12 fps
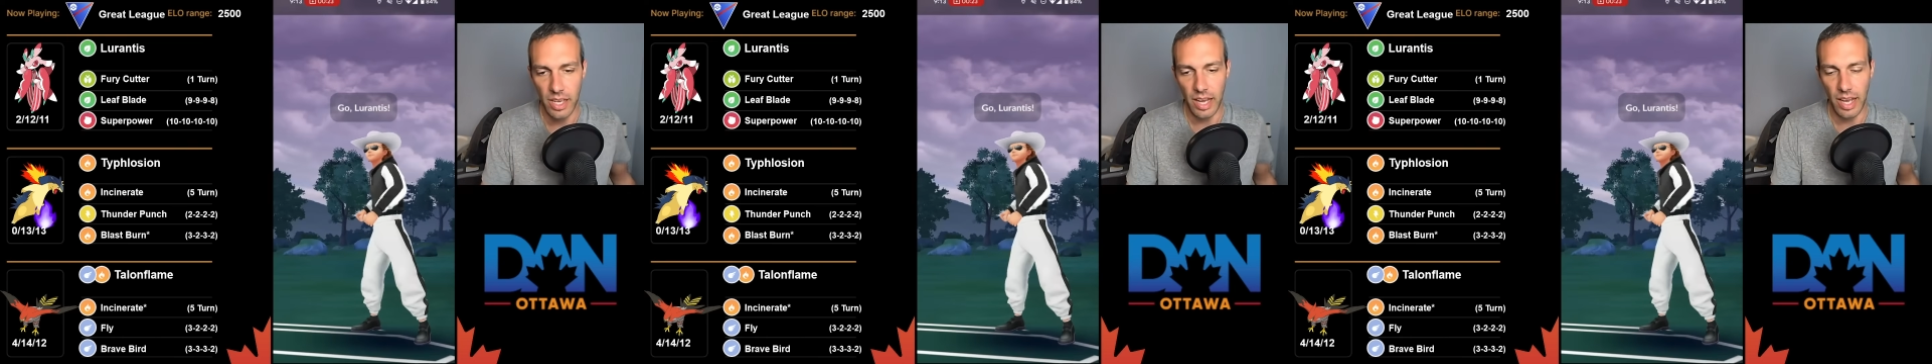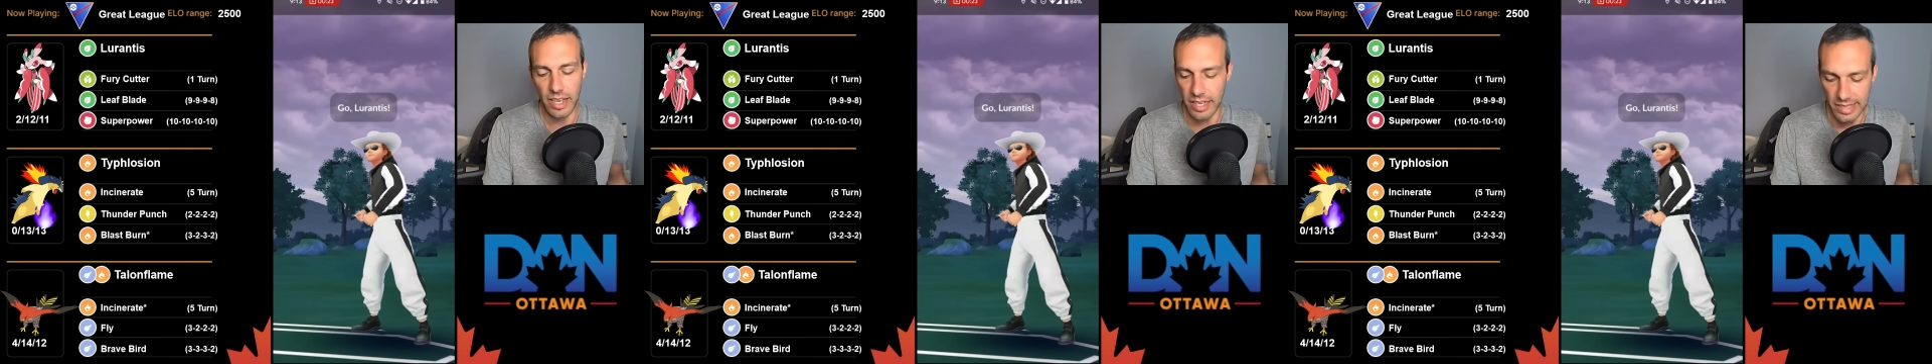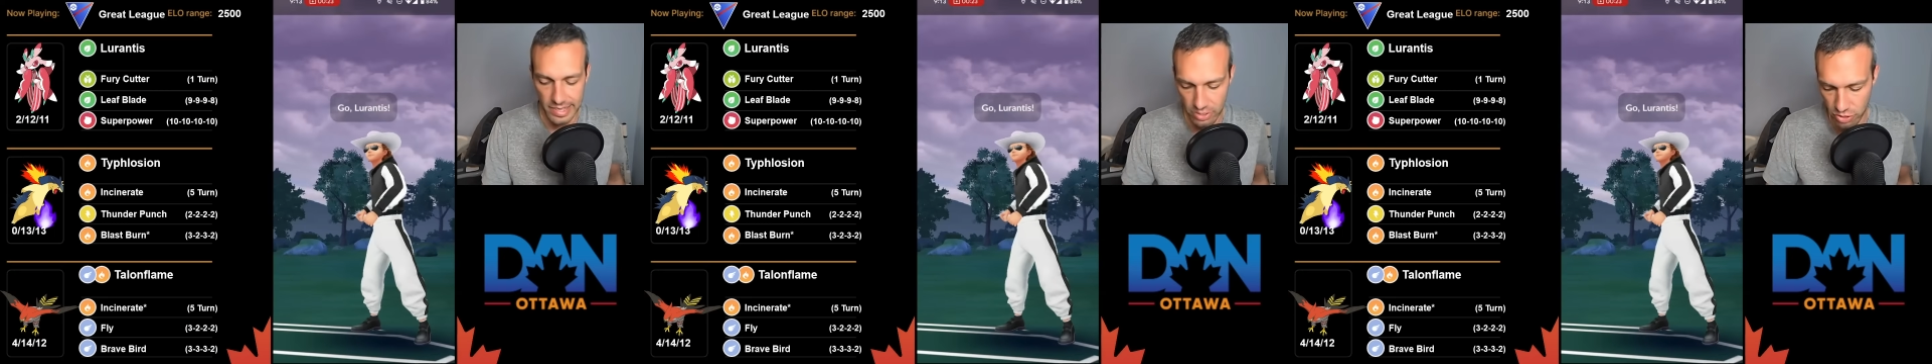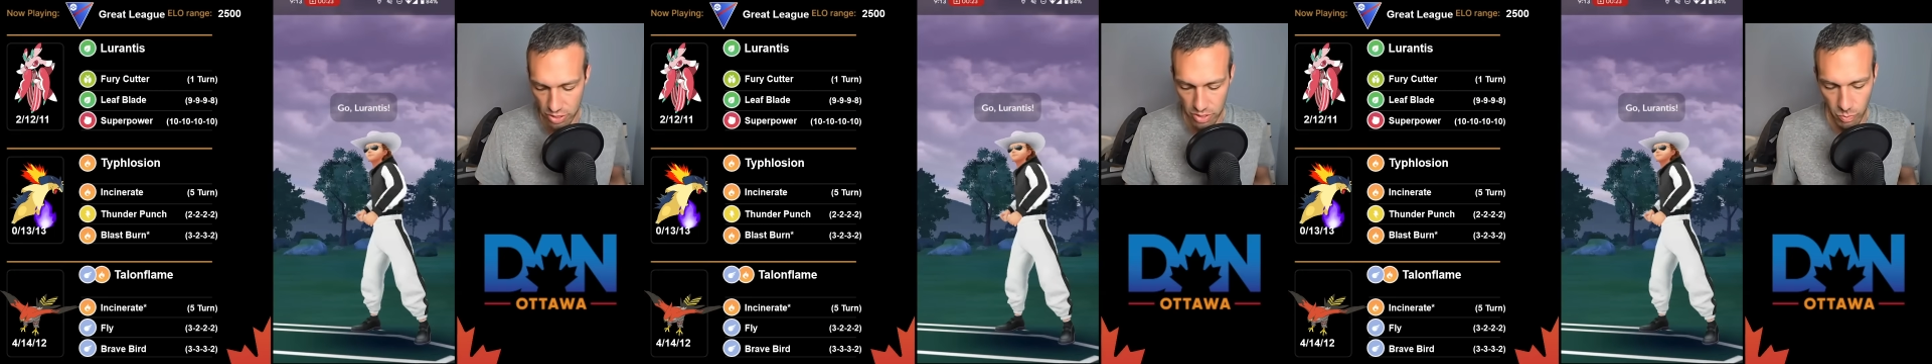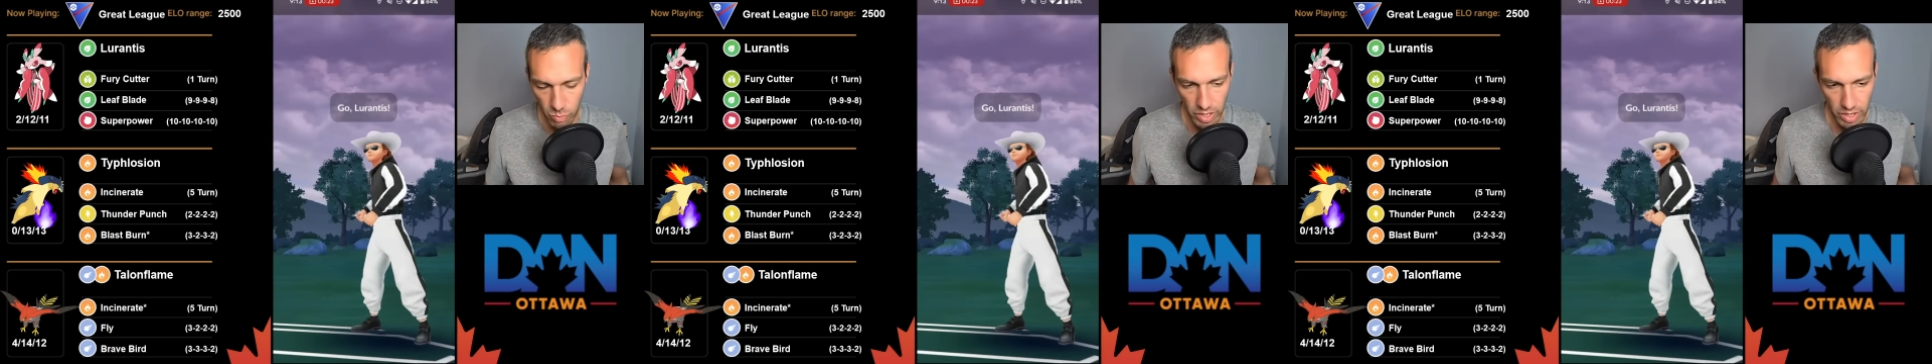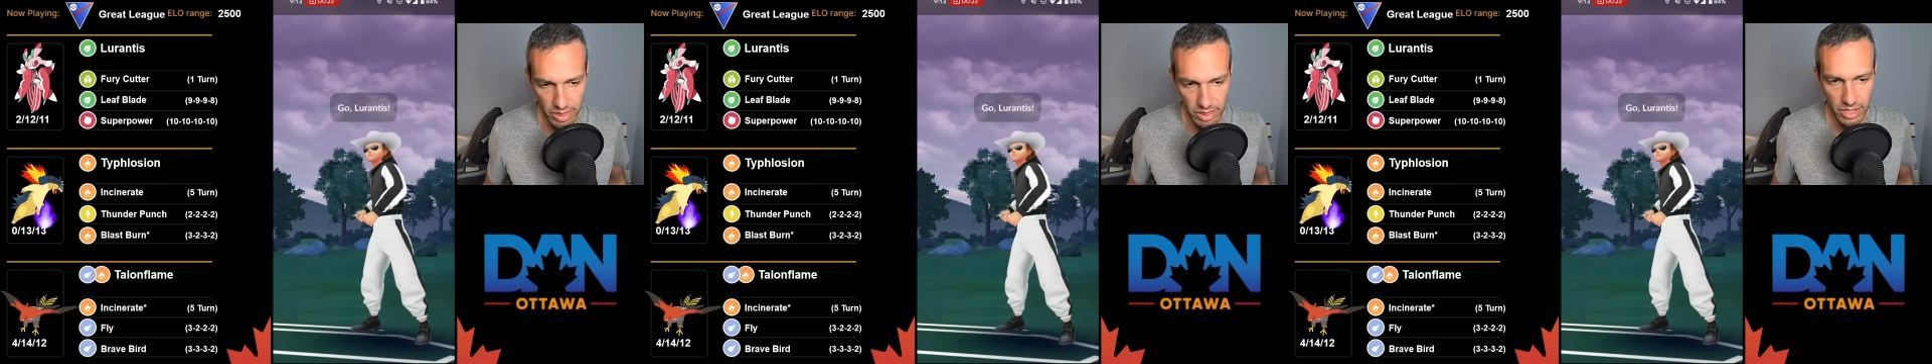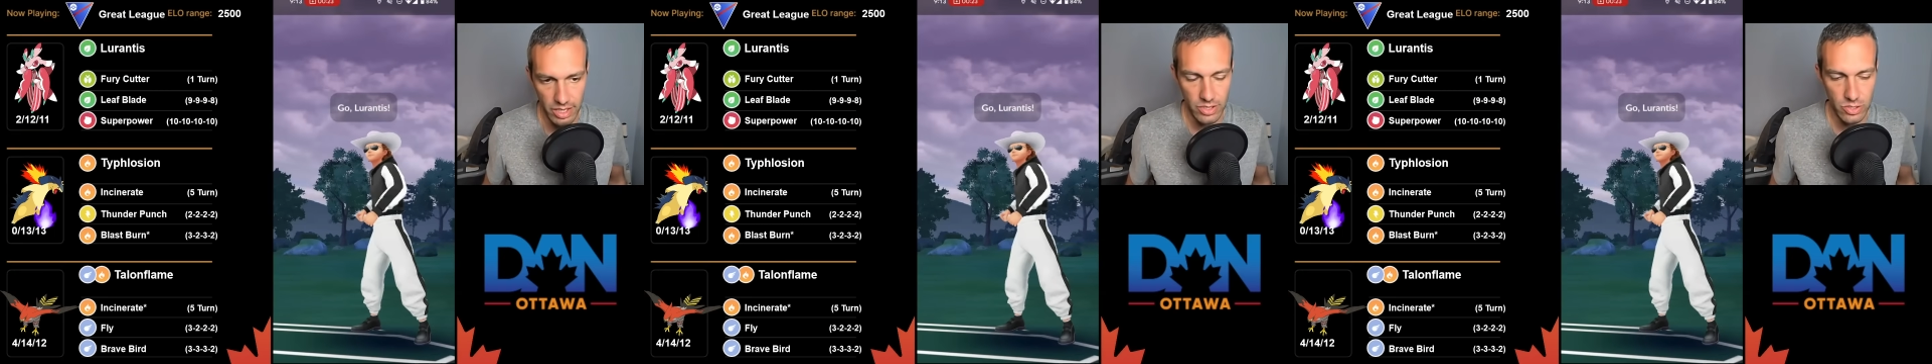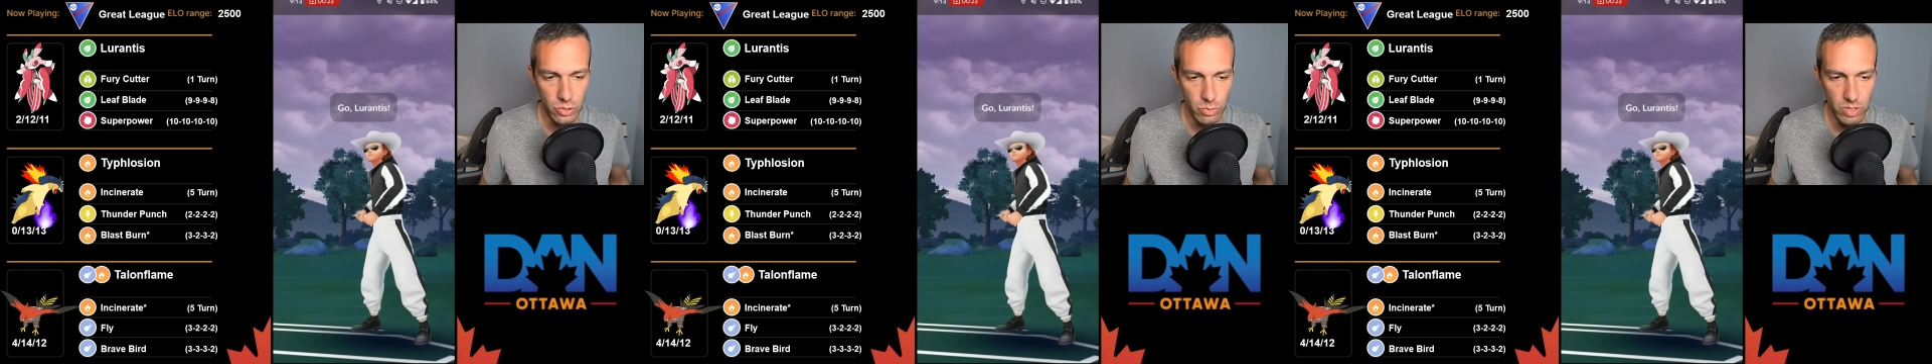I hit Legend with
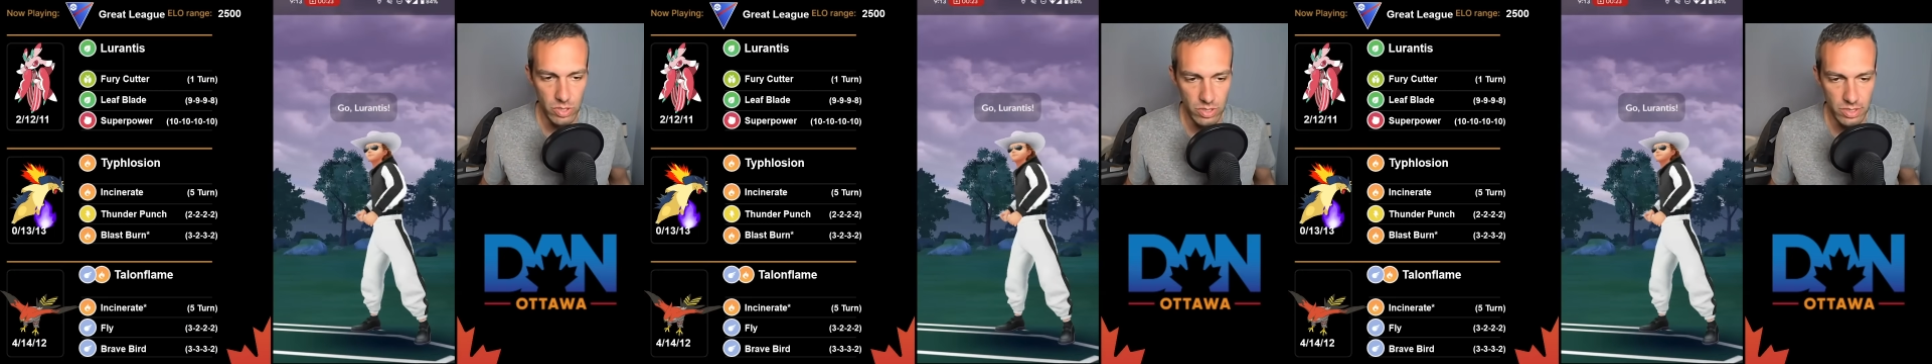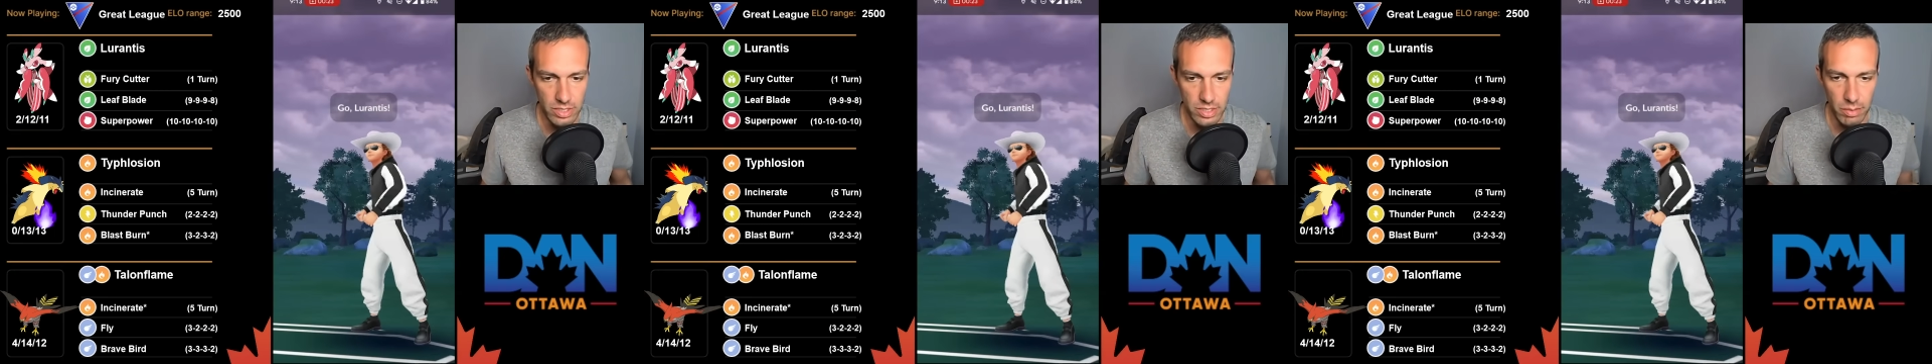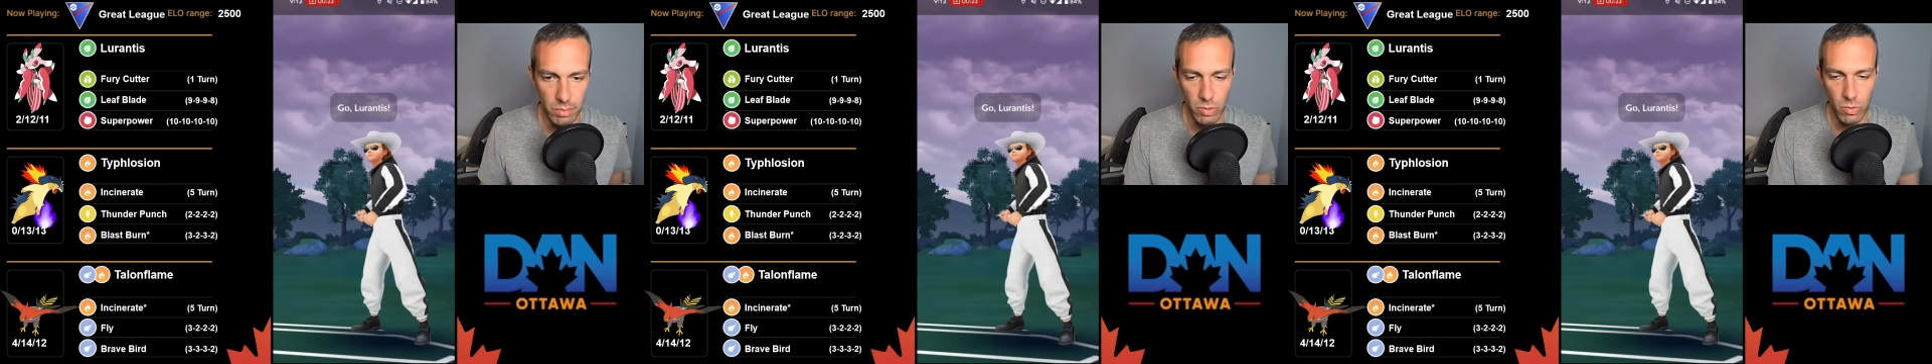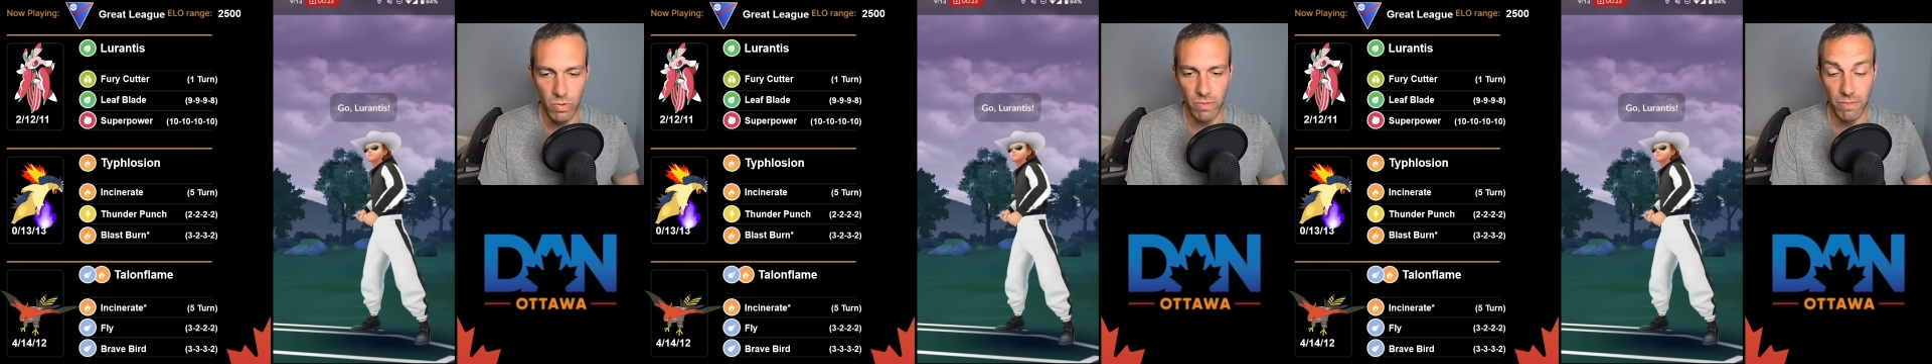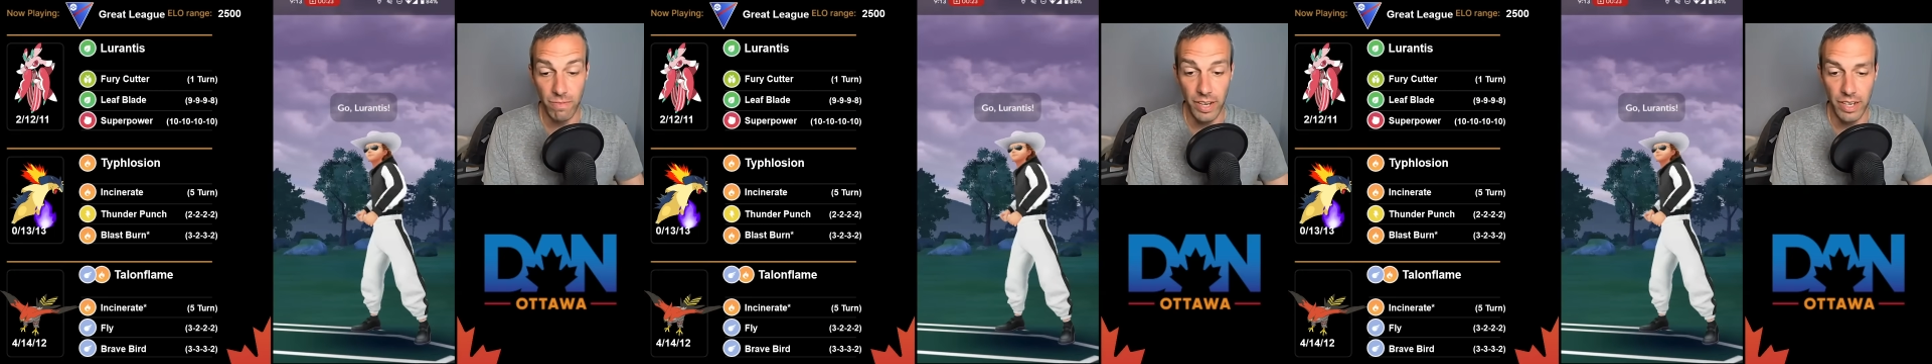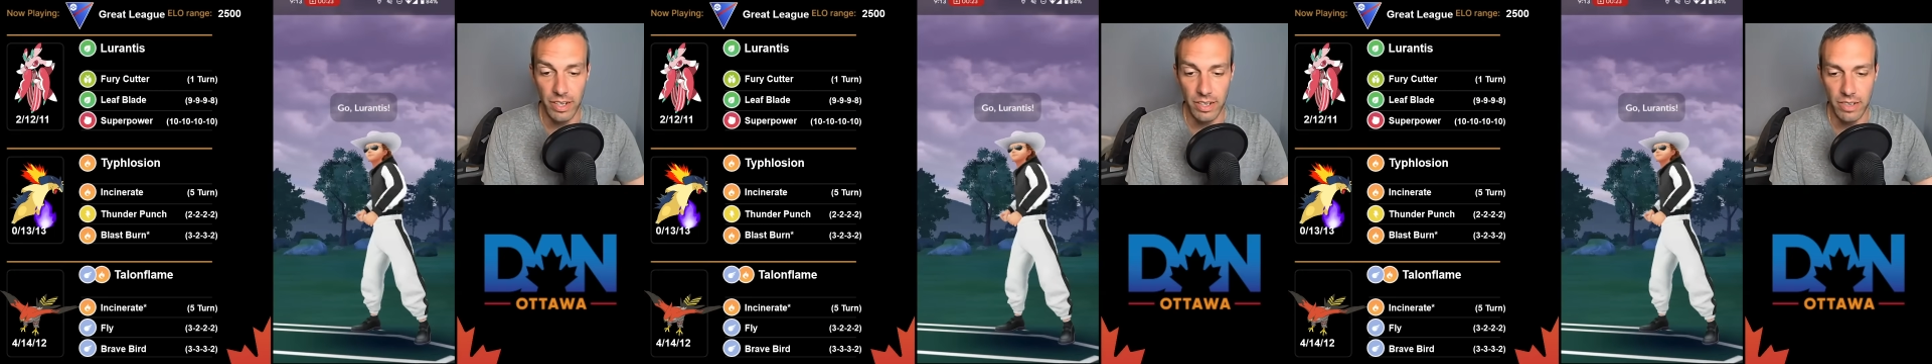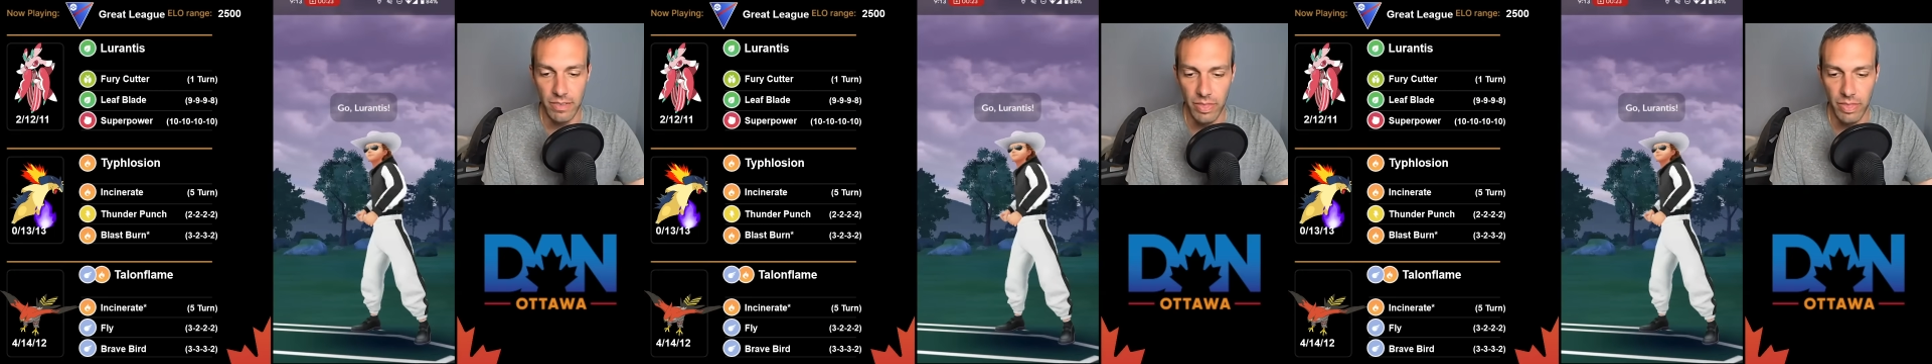Azumarill double fire.